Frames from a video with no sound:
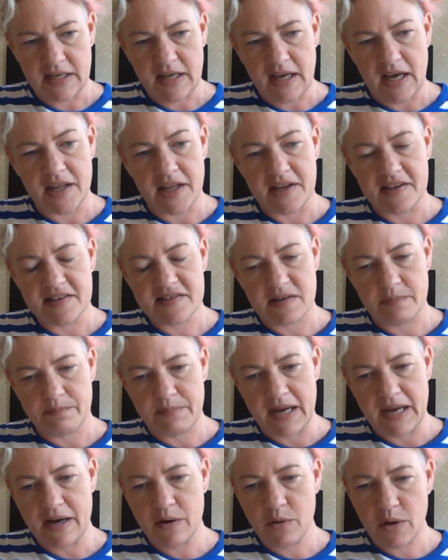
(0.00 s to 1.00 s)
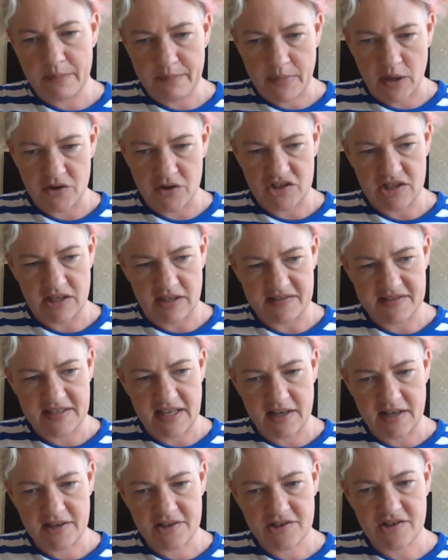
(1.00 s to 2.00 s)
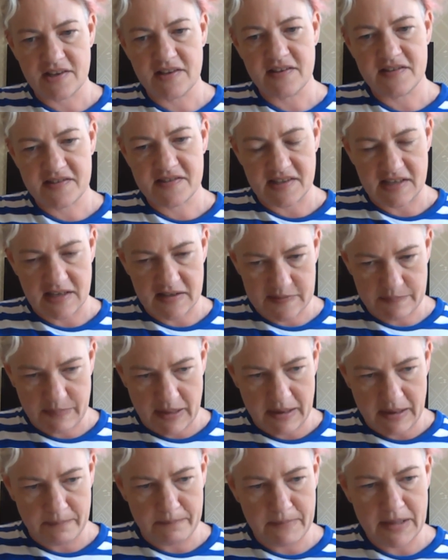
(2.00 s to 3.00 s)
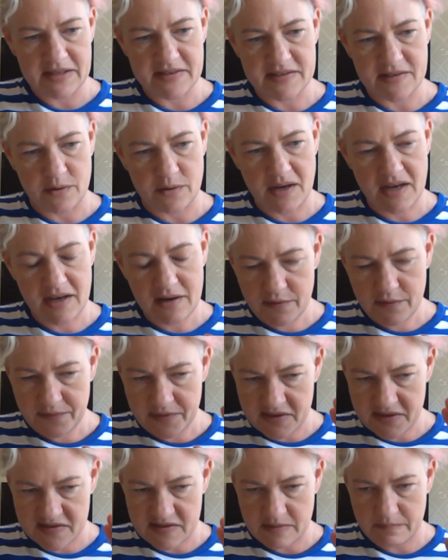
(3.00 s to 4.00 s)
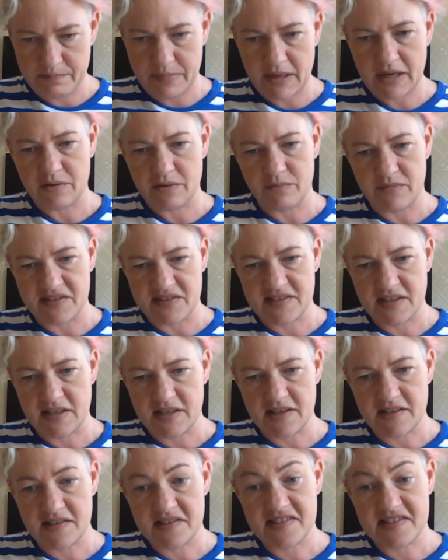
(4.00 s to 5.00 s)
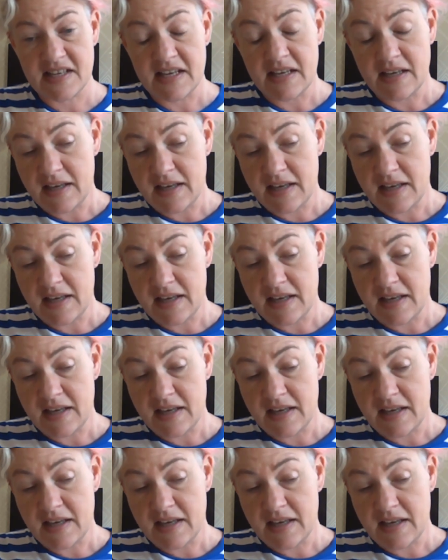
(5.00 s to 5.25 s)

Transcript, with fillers: And it's about emotional intelligence and it's about mental health and it's about resilience